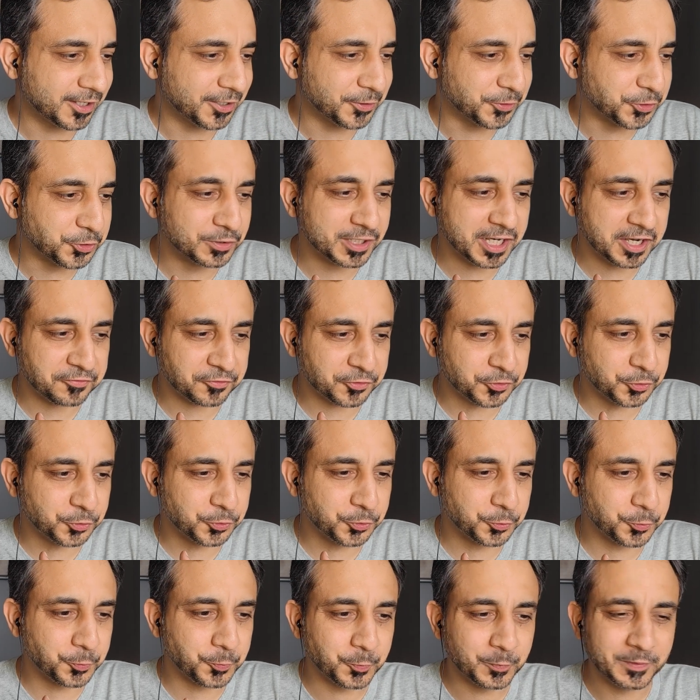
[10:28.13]
You'll have
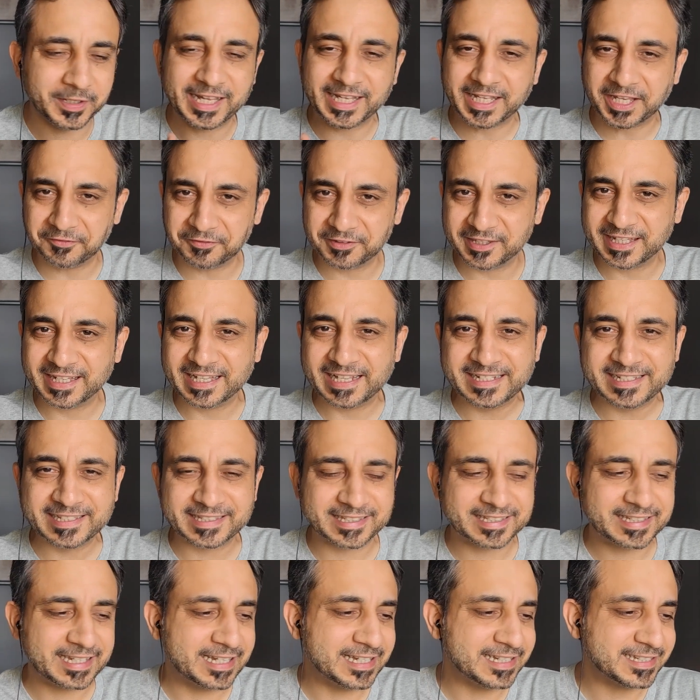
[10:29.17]
to, like everything
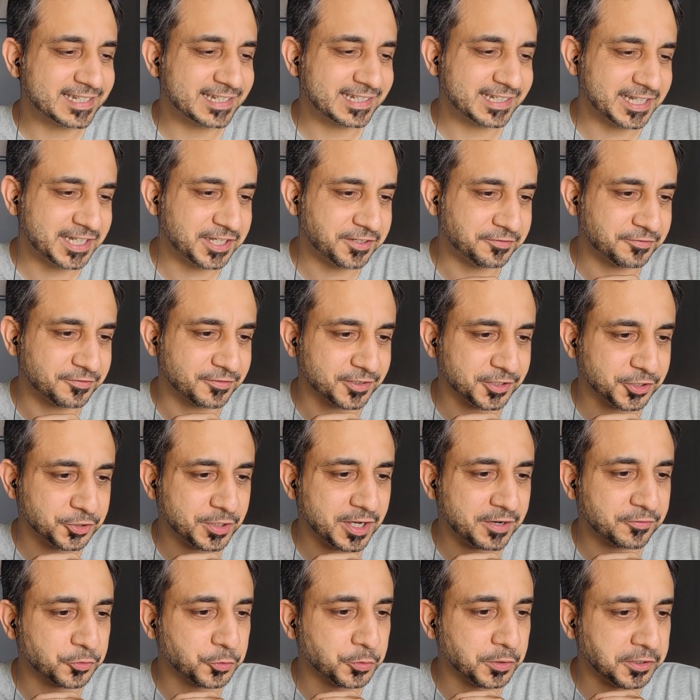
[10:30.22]
else in life, you
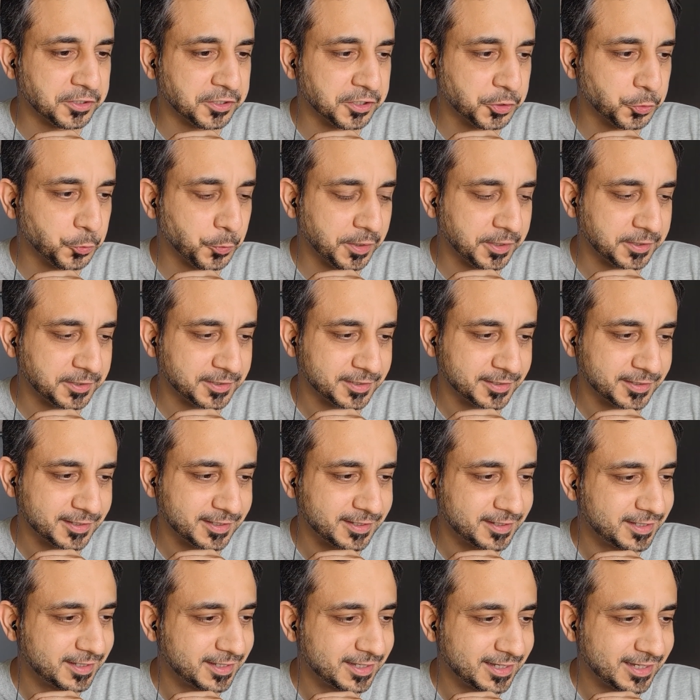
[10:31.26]
have to earn one.
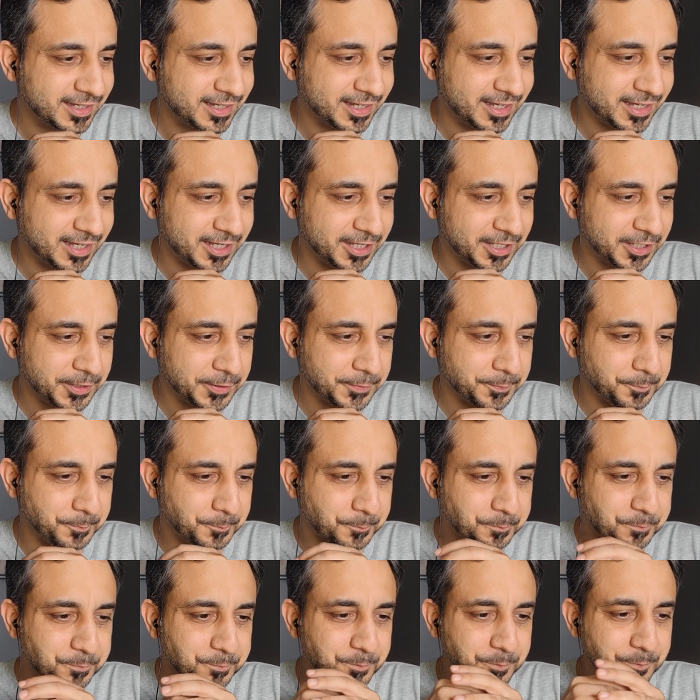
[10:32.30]

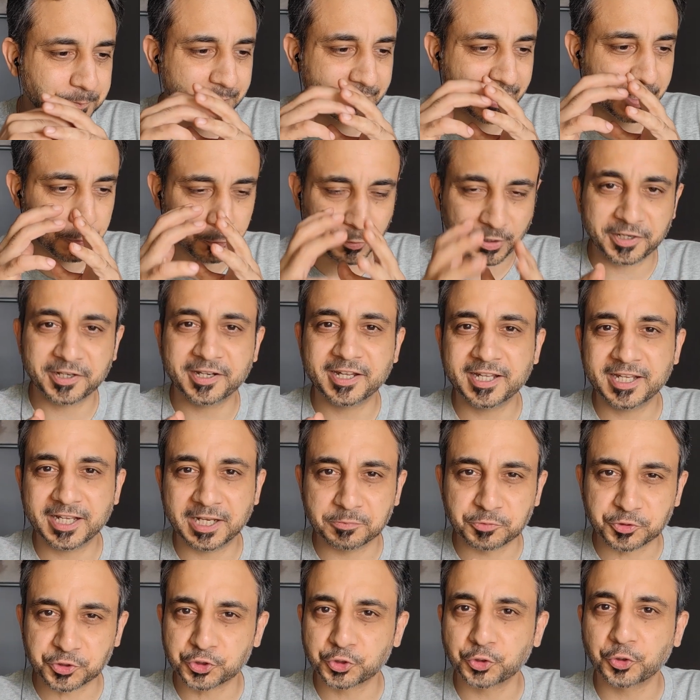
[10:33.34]
And one day
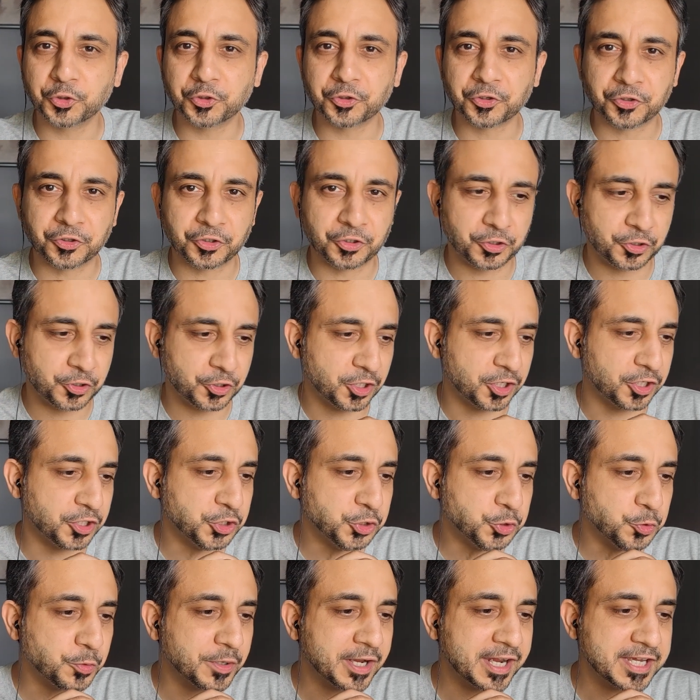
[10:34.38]
I'm sure
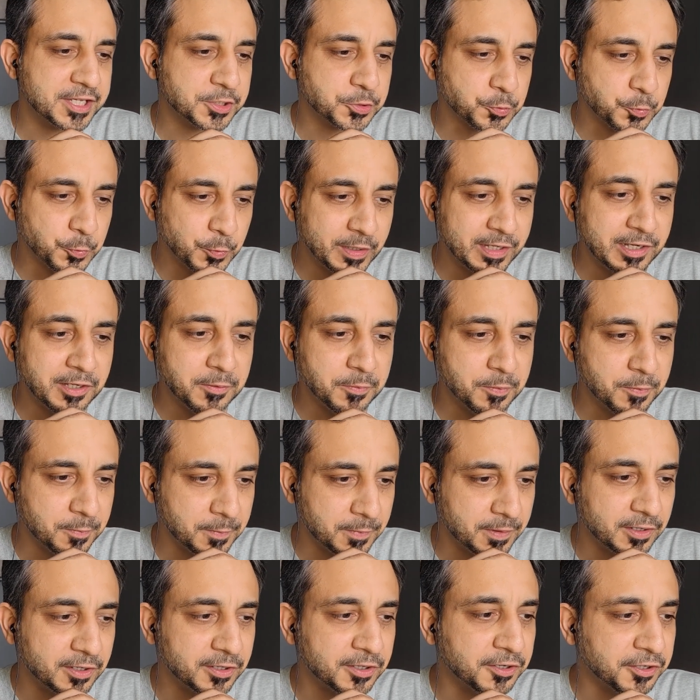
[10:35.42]
you guys will
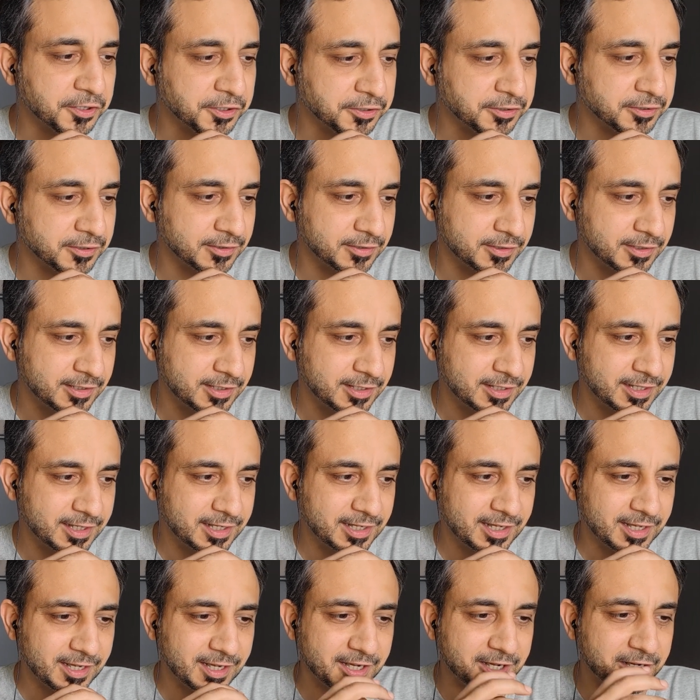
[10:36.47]
earn,
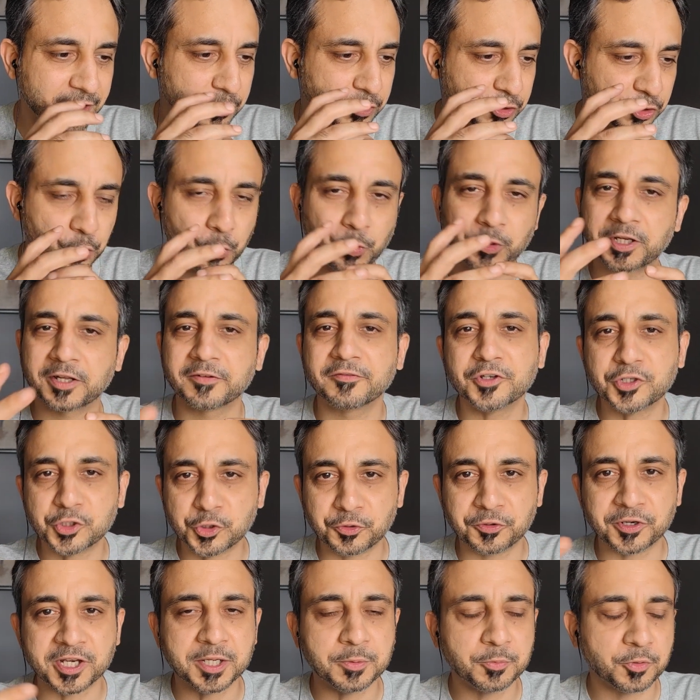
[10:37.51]
whatever you
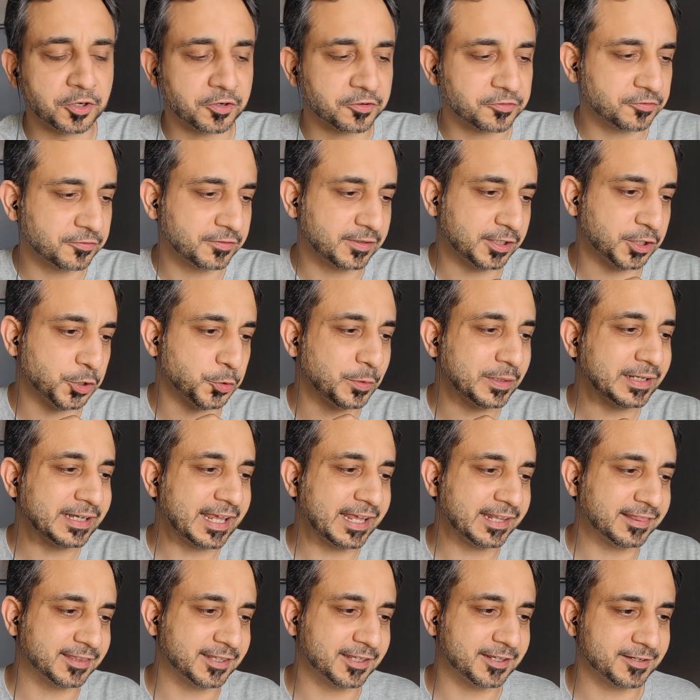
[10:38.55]
dream of, and you will
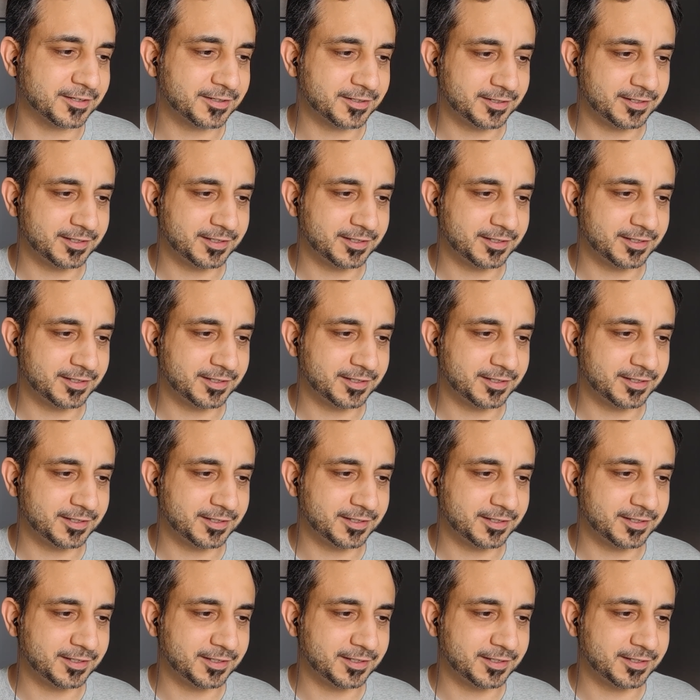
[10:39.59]
get there.